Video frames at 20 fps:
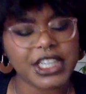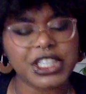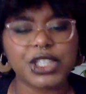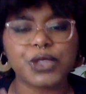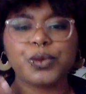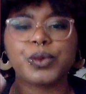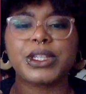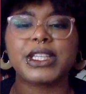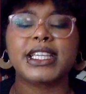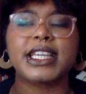
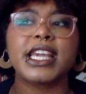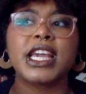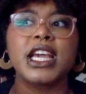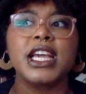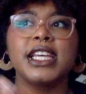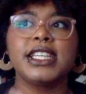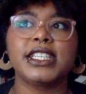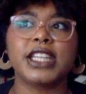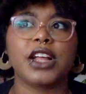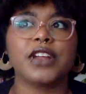It really
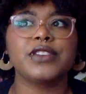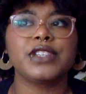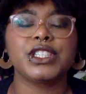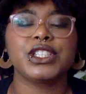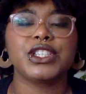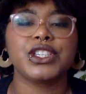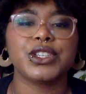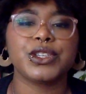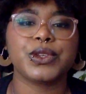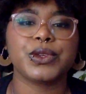delves
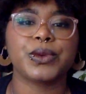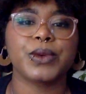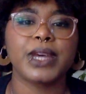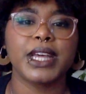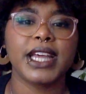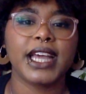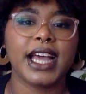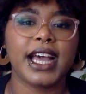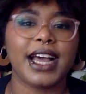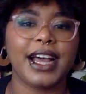into
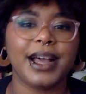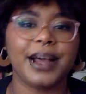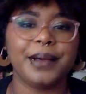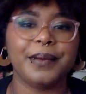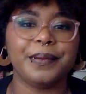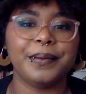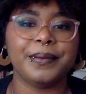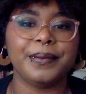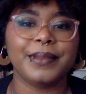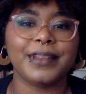
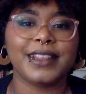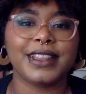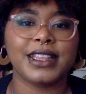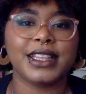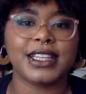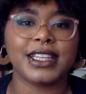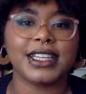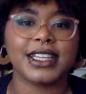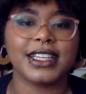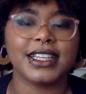
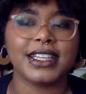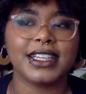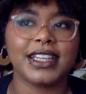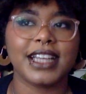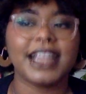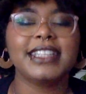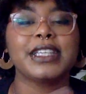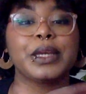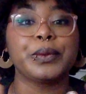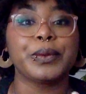
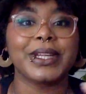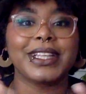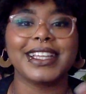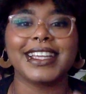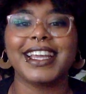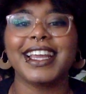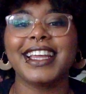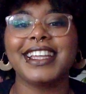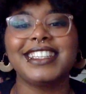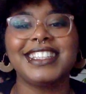
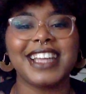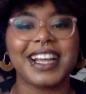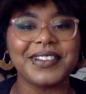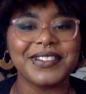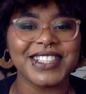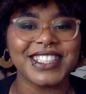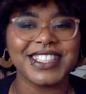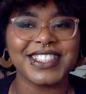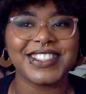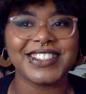it delves
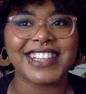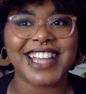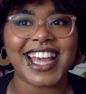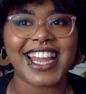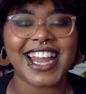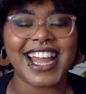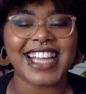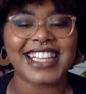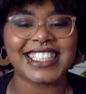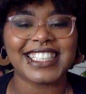into that
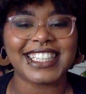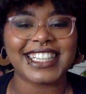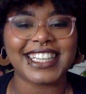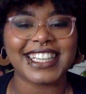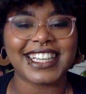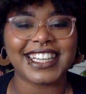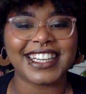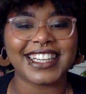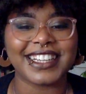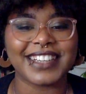
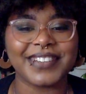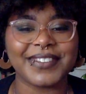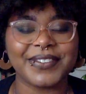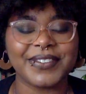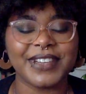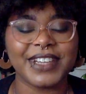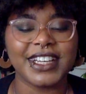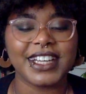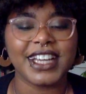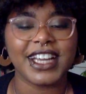idea of
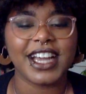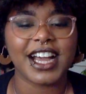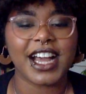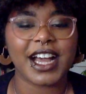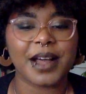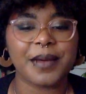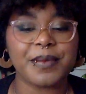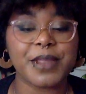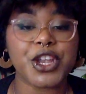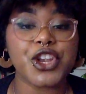
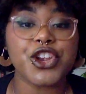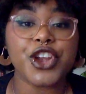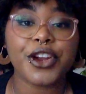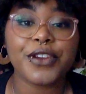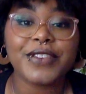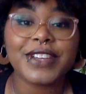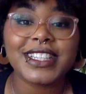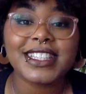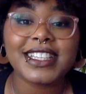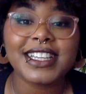the
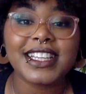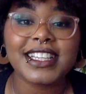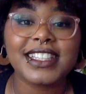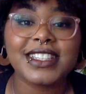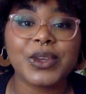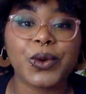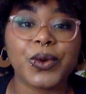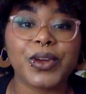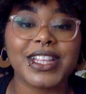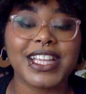nervousness
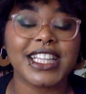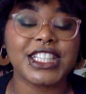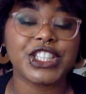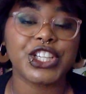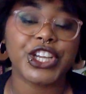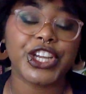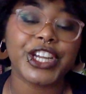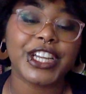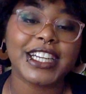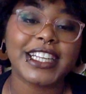or the
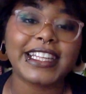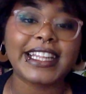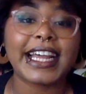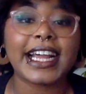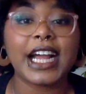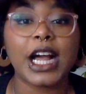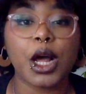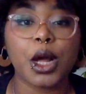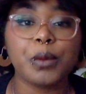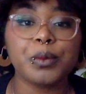insecurity that
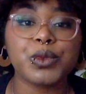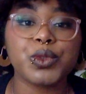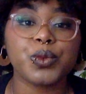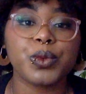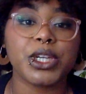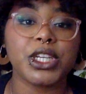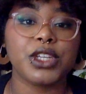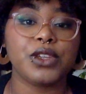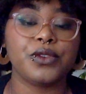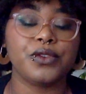comes
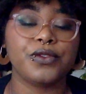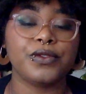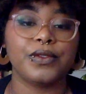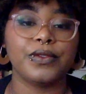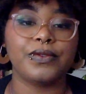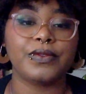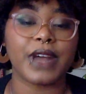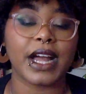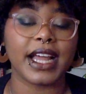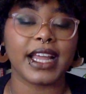when you
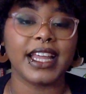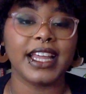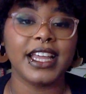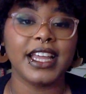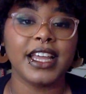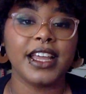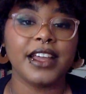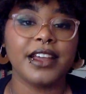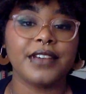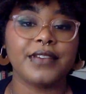
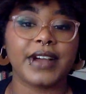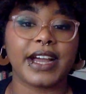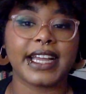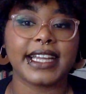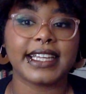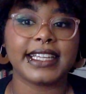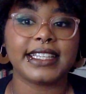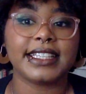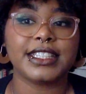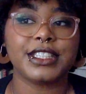
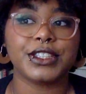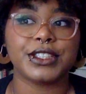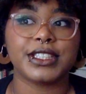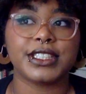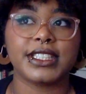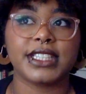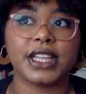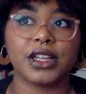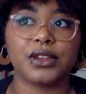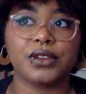find
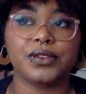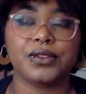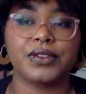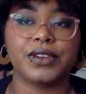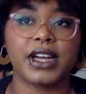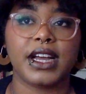yourself